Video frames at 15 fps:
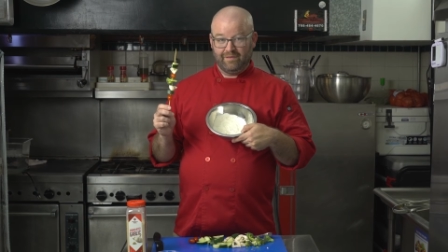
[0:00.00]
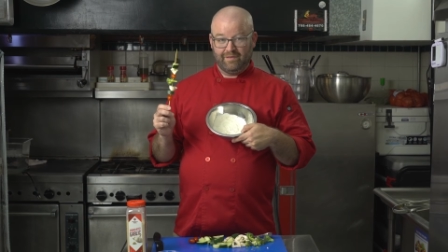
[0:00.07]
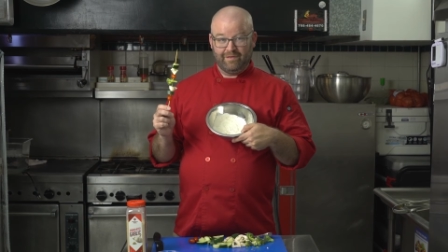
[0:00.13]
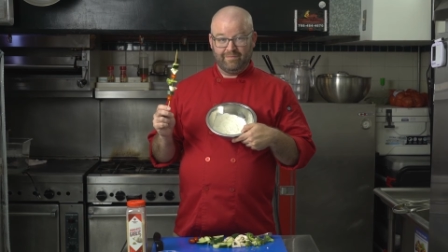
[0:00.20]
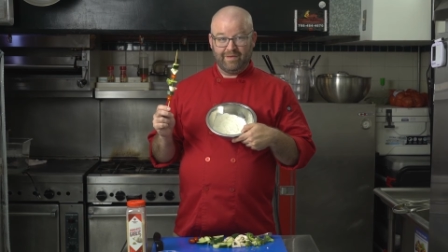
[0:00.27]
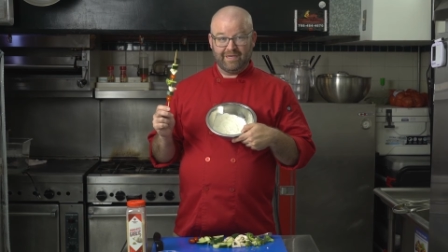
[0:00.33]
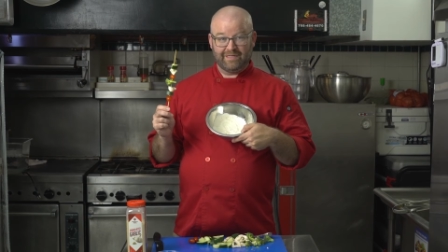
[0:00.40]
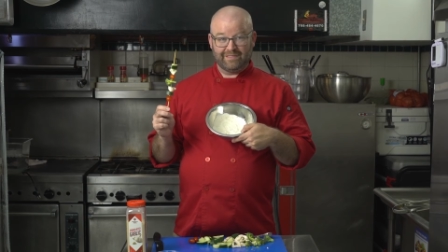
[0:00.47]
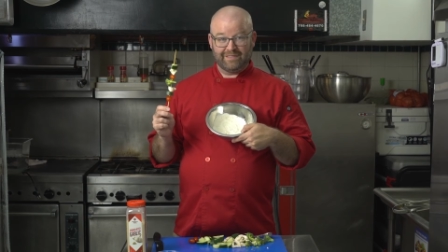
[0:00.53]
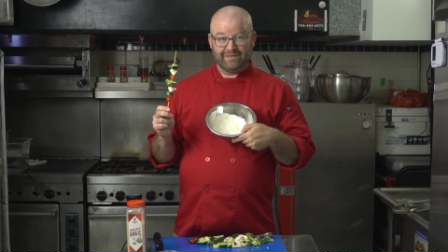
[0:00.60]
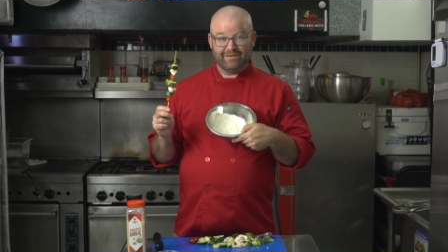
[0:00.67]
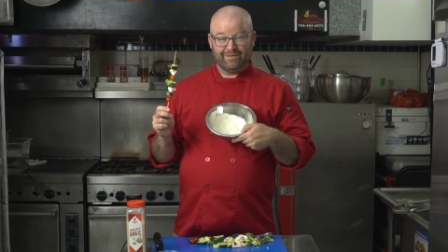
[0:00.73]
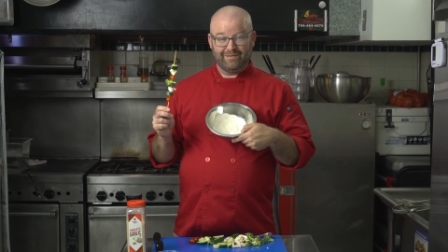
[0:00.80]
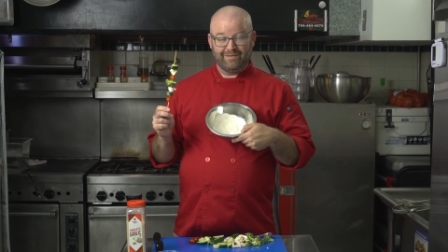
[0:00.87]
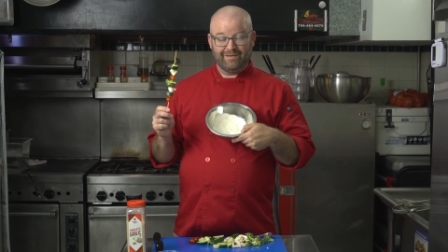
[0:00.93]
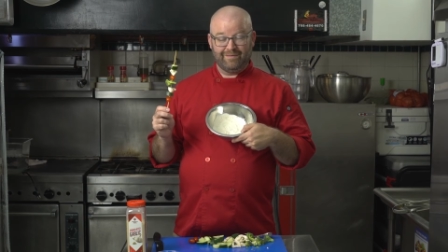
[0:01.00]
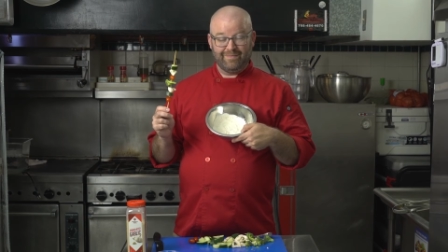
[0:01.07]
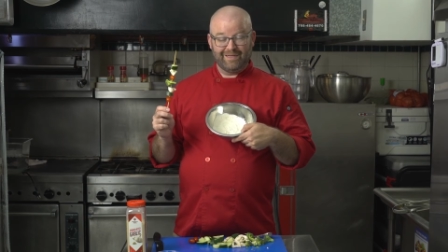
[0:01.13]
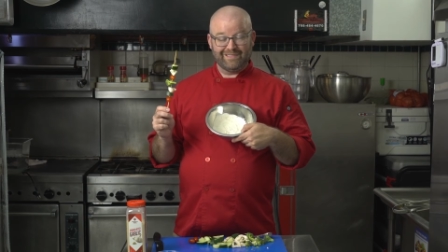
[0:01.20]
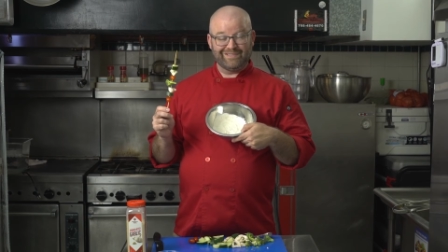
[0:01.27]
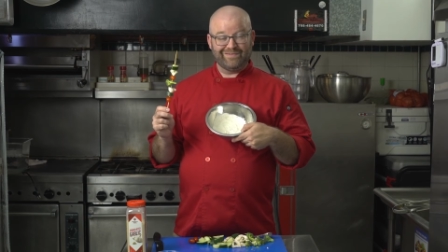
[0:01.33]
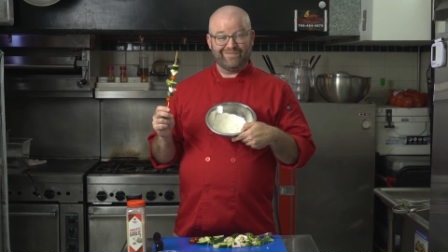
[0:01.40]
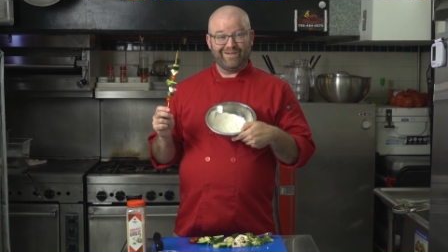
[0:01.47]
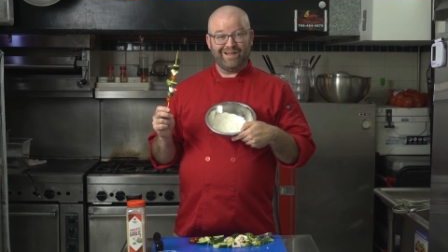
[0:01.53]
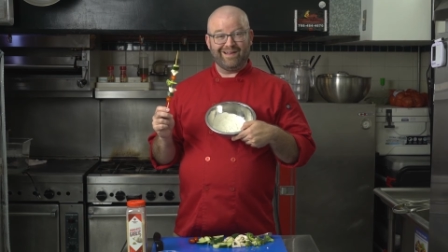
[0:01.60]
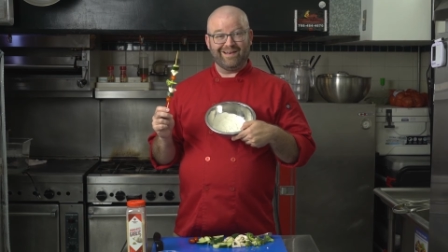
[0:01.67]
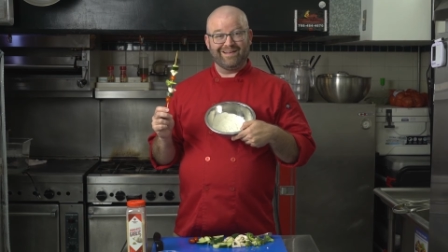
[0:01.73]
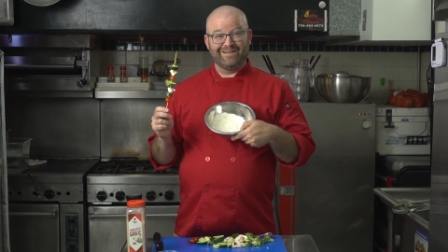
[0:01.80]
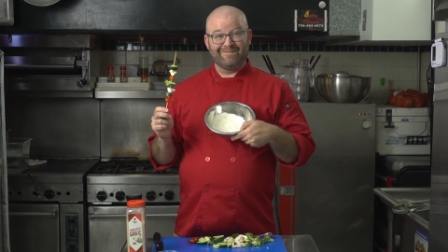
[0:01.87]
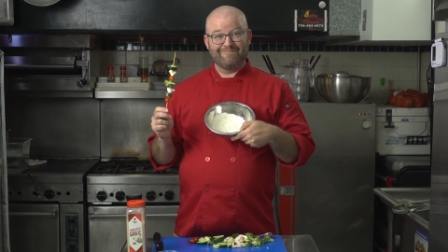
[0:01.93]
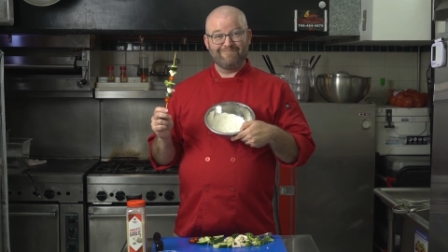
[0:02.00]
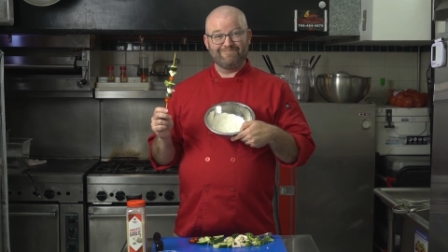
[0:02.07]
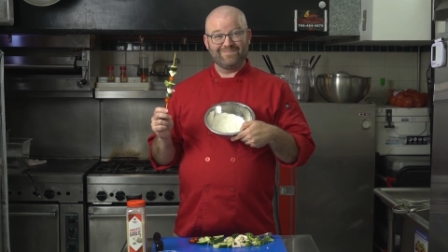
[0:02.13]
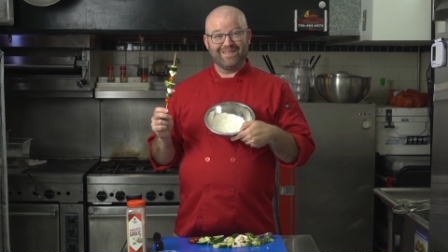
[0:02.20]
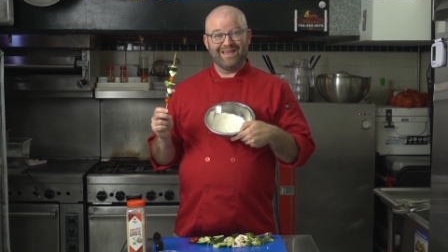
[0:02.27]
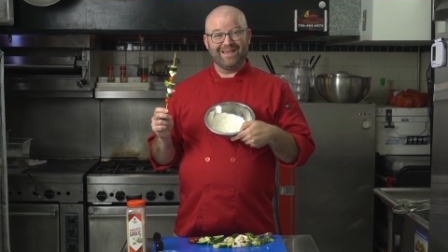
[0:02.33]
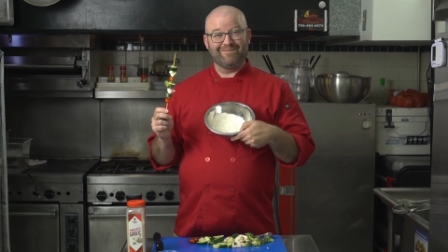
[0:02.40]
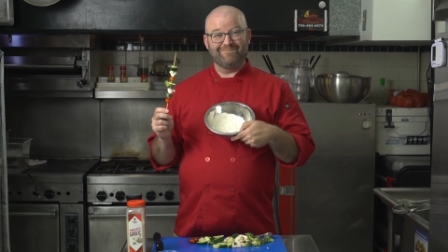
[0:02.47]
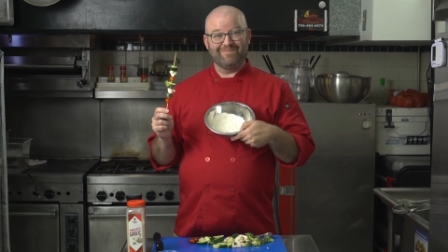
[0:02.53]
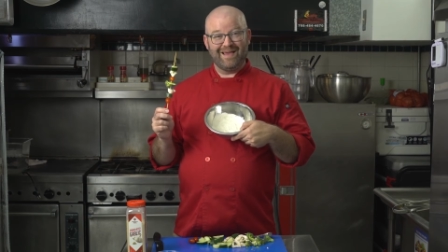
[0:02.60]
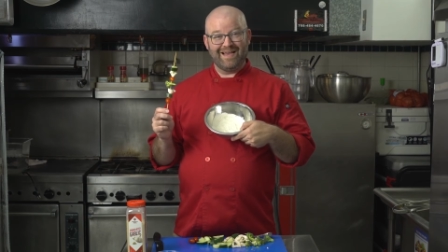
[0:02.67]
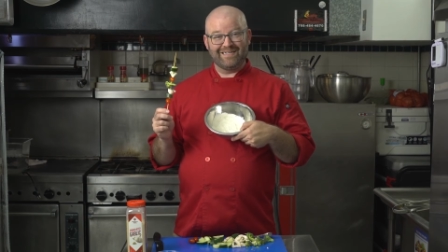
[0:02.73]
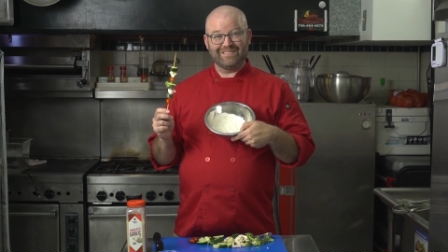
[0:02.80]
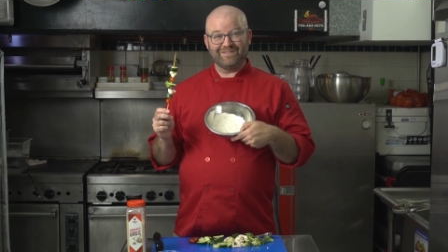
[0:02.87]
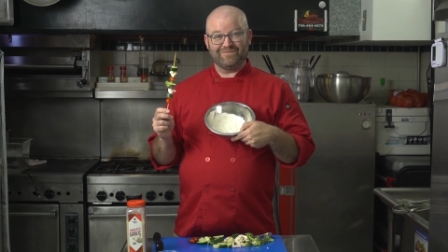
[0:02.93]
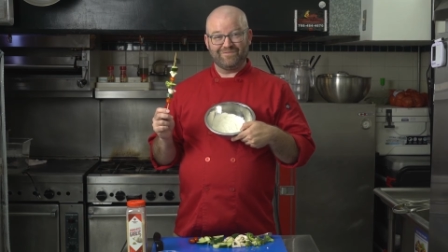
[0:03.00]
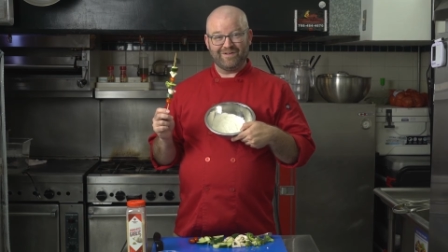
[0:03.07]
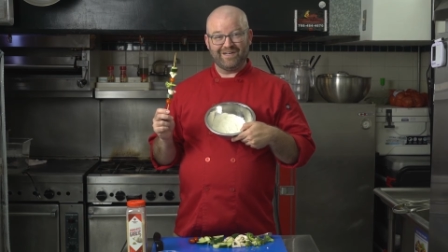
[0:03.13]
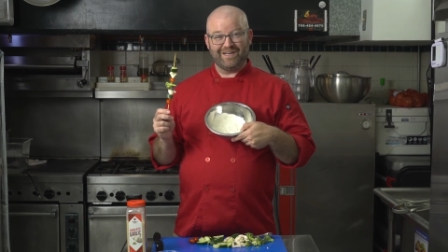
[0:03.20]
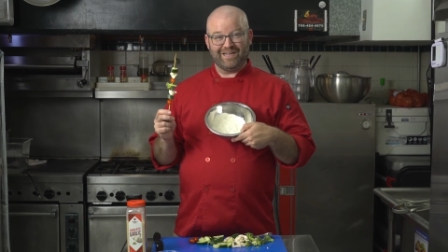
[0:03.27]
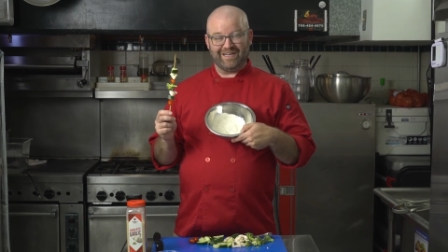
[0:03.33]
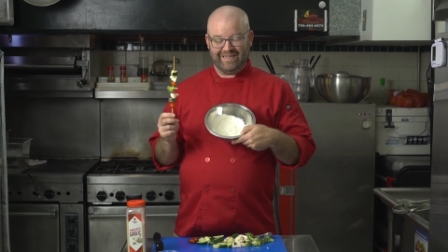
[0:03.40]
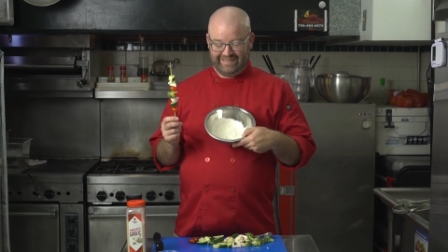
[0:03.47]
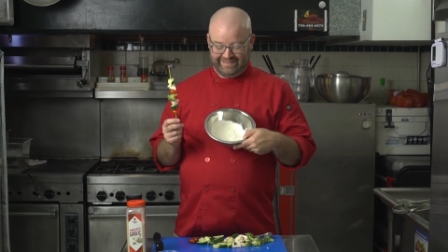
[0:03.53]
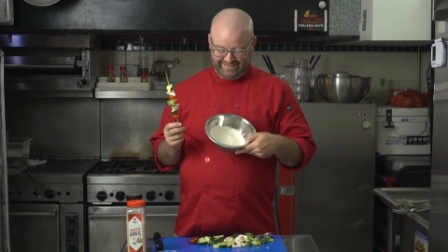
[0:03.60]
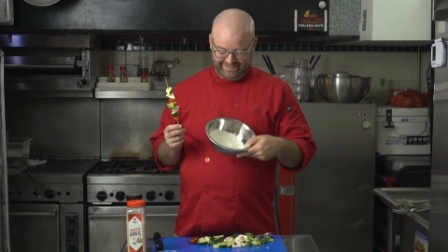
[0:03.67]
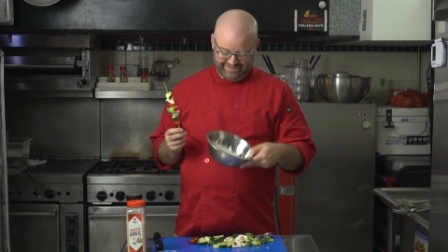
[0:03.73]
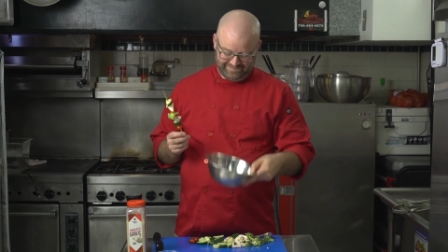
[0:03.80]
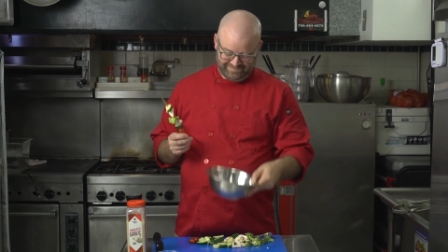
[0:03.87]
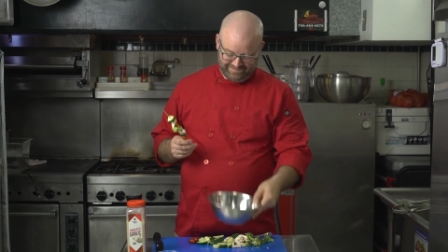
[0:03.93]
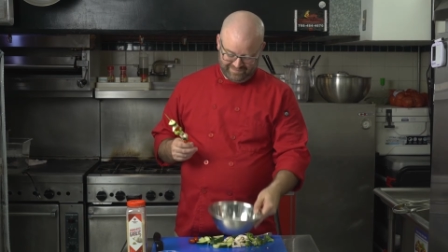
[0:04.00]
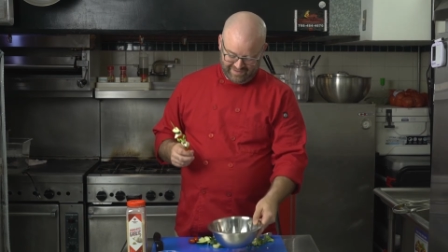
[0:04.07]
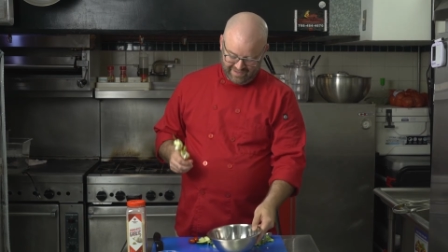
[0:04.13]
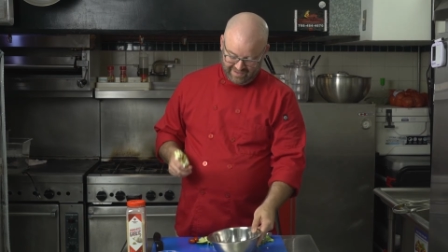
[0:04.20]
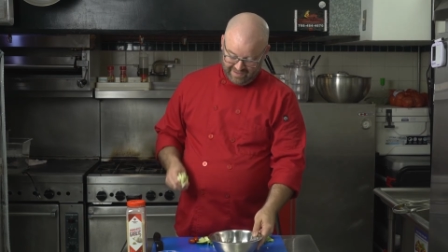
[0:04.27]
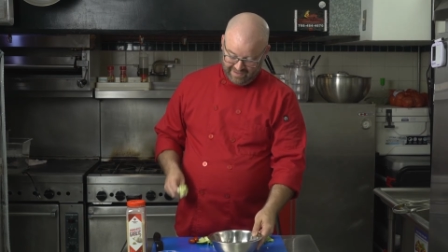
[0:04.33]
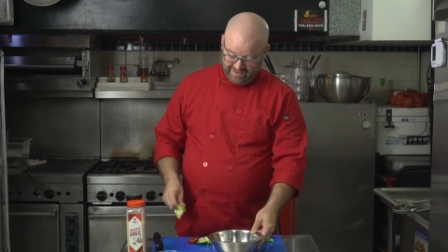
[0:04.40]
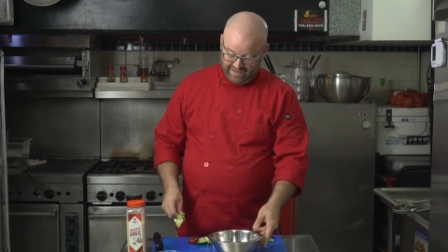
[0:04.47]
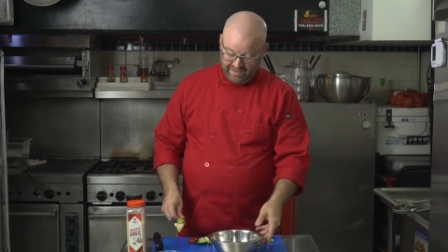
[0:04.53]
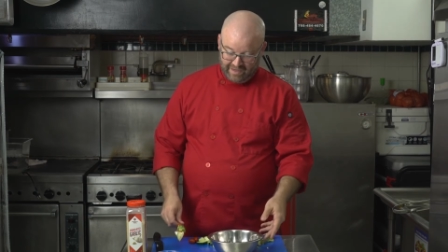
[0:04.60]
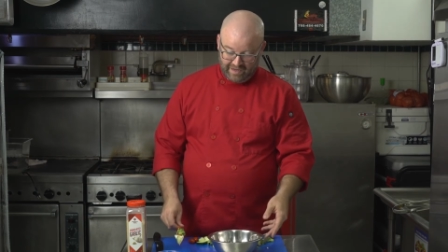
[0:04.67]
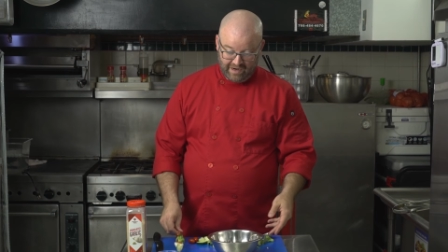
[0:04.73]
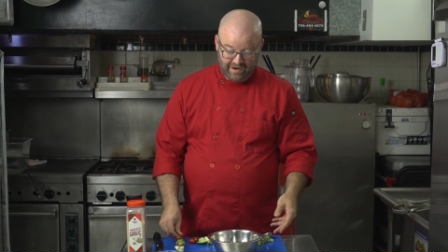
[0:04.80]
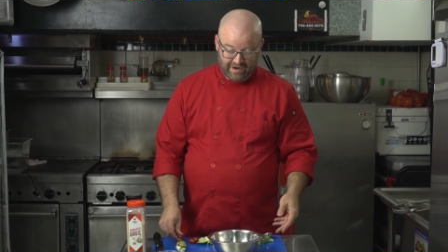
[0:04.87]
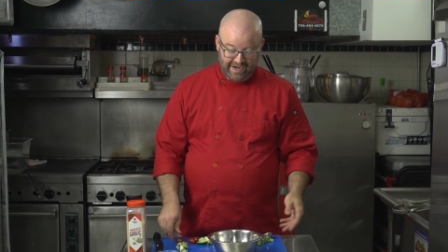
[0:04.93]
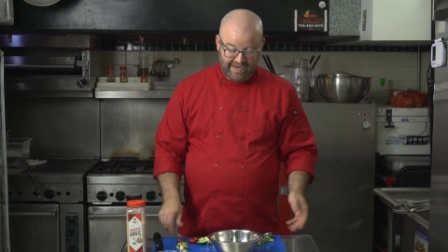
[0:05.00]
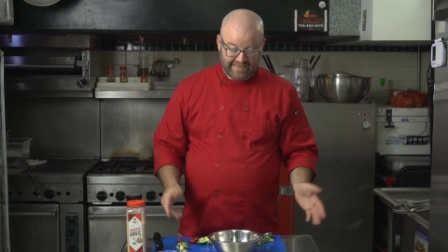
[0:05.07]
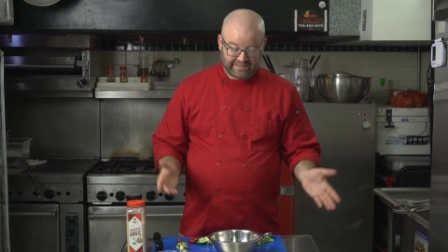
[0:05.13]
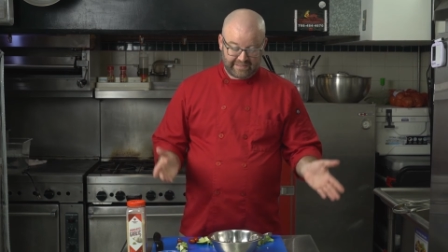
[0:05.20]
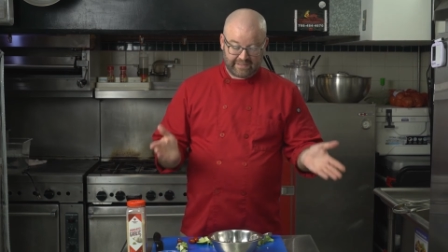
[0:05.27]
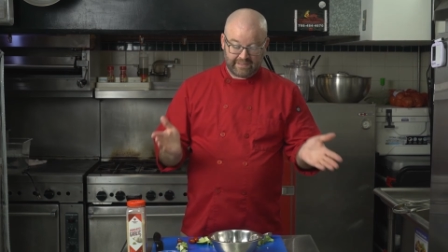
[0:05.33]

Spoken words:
it makes it fun. It makes it fun to eat. All right,